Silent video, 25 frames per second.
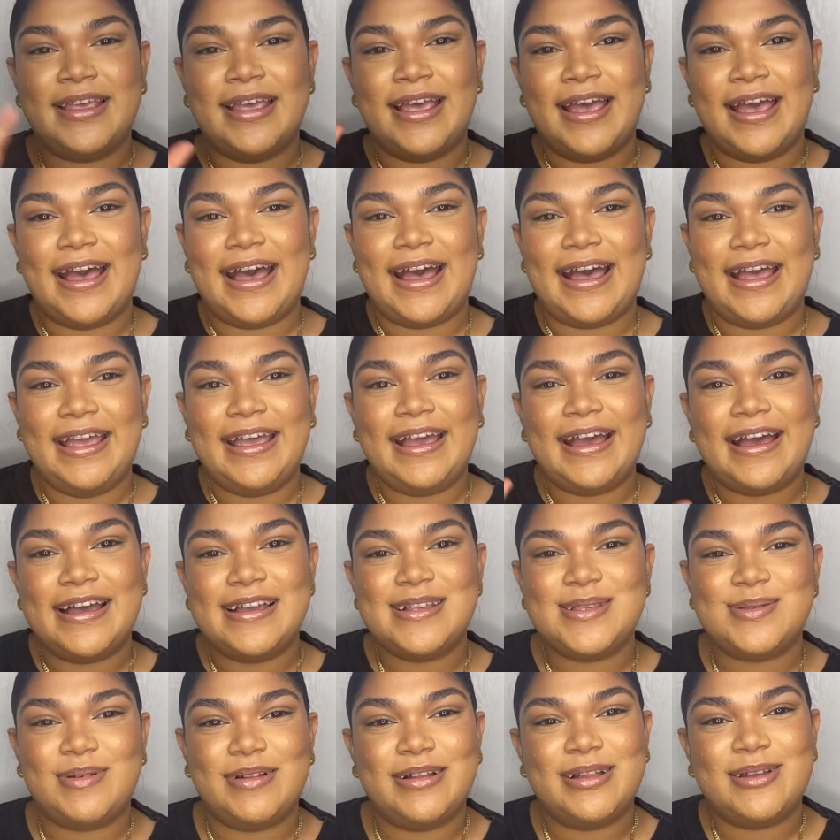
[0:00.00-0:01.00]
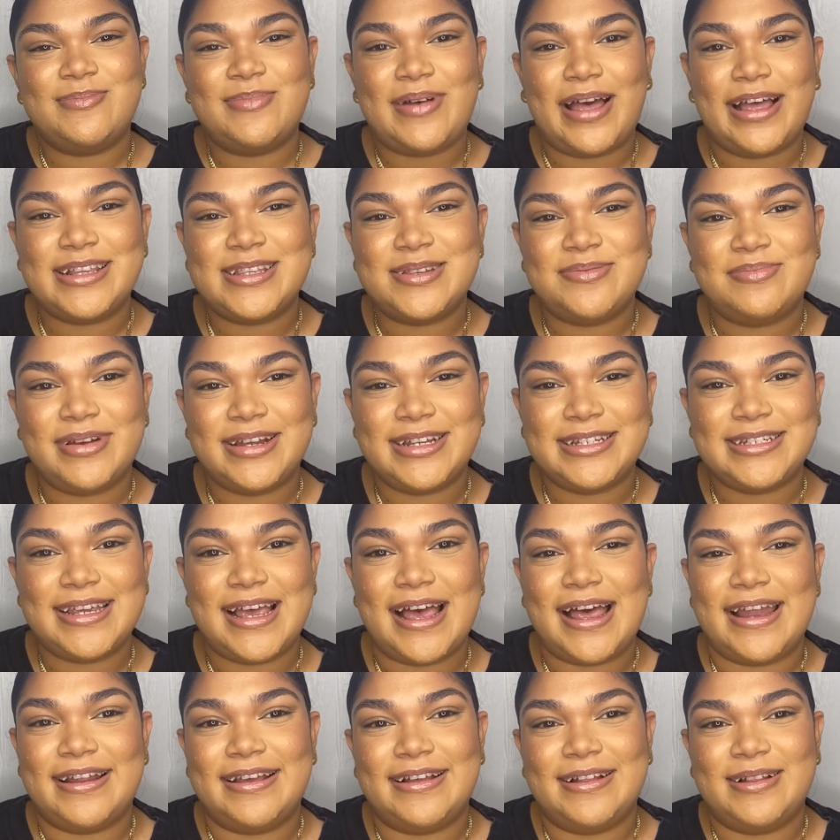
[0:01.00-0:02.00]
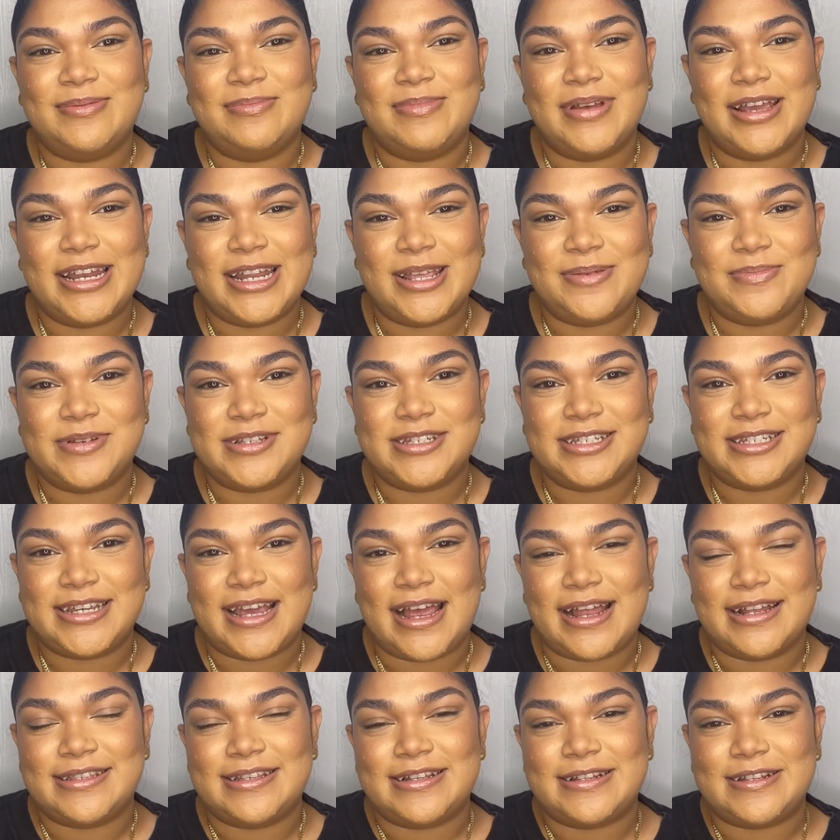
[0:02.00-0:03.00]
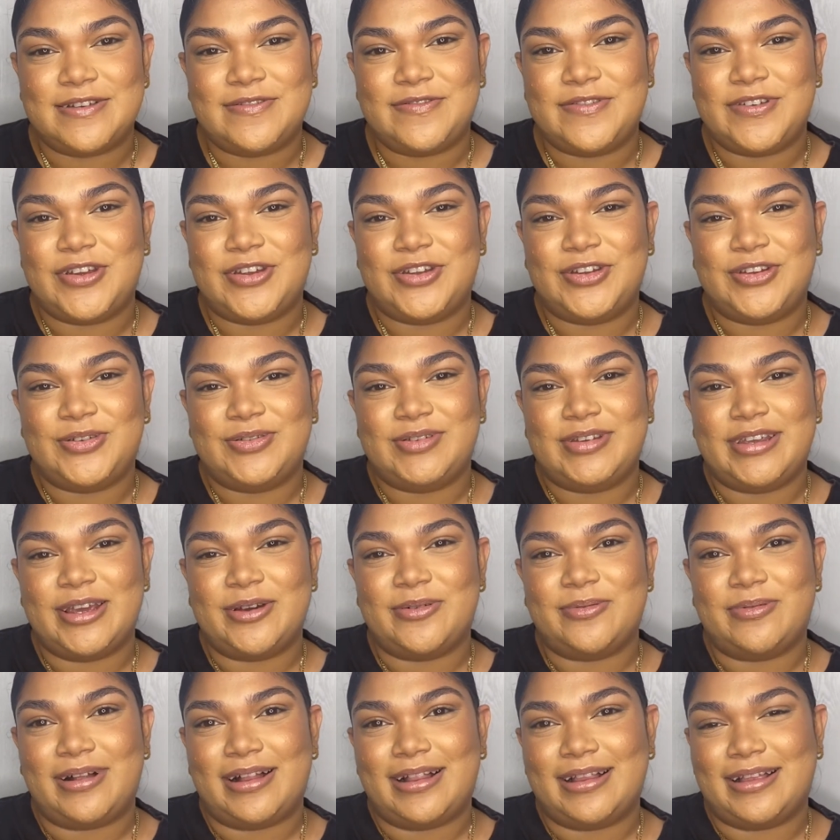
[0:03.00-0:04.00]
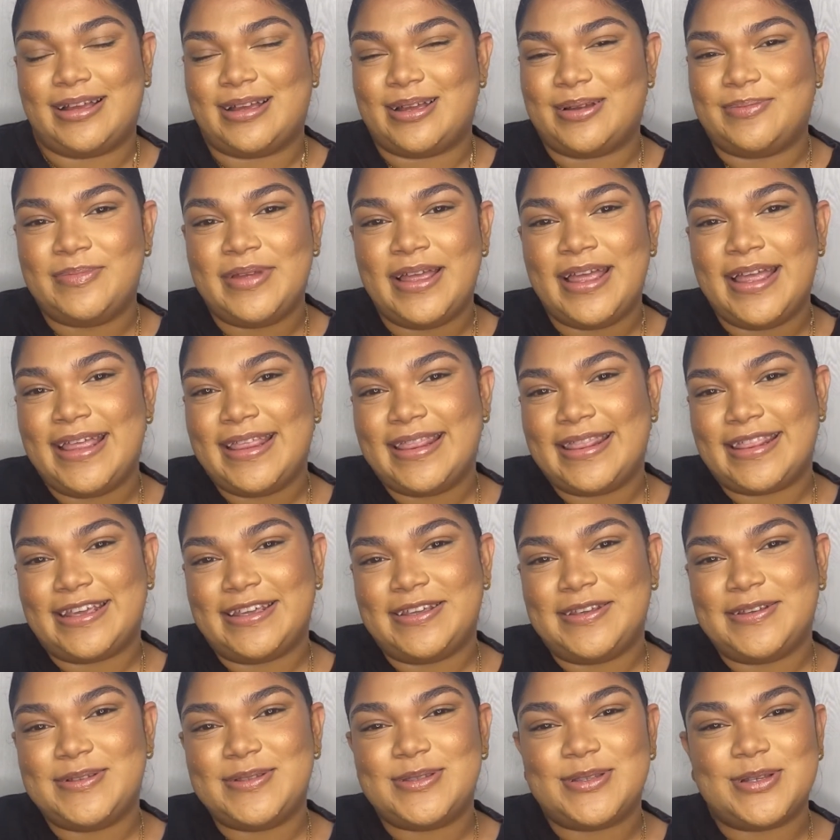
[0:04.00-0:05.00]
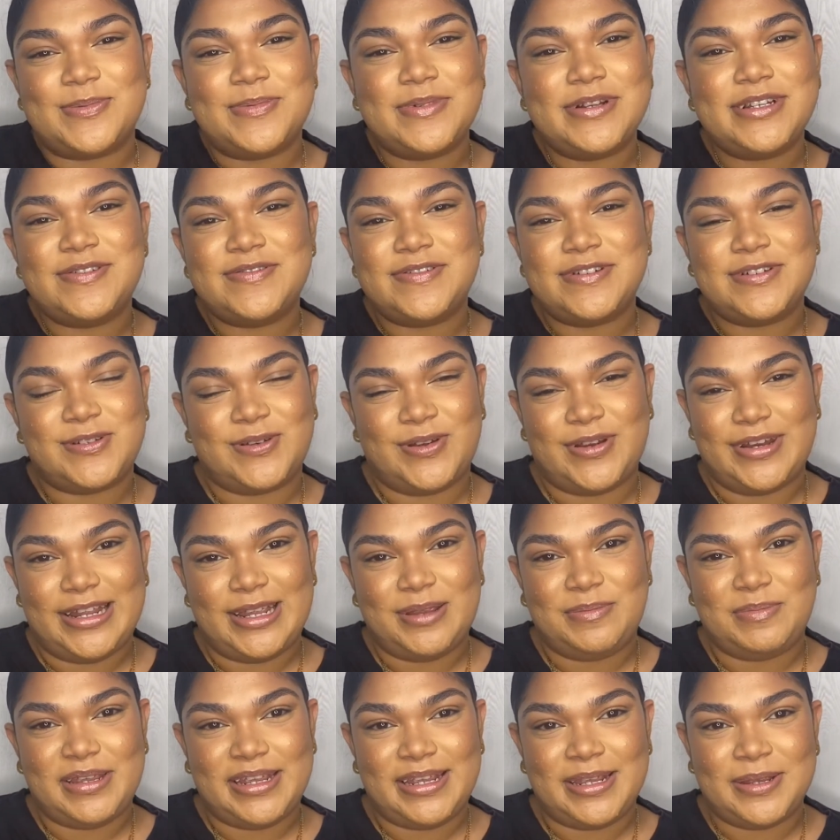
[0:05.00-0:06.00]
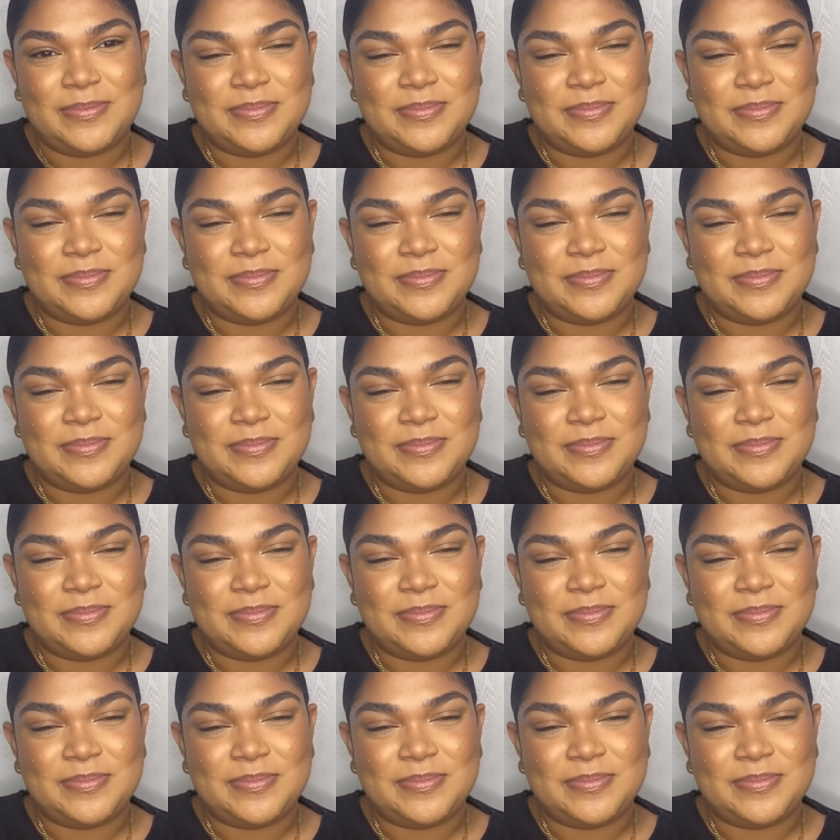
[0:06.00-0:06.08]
Hi guys, welcome back to my channel. My name is Chantal. If you're new here, welcome. Thank you so much for joining me.